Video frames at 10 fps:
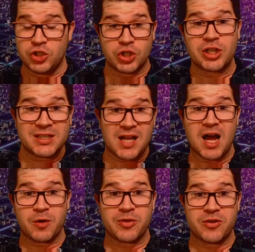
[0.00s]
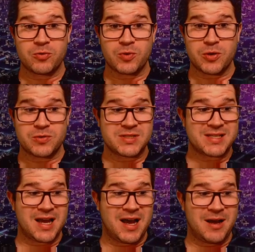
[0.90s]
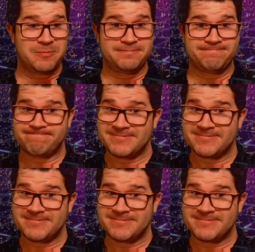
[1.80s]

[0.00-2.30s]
Good luck with your runes. Um,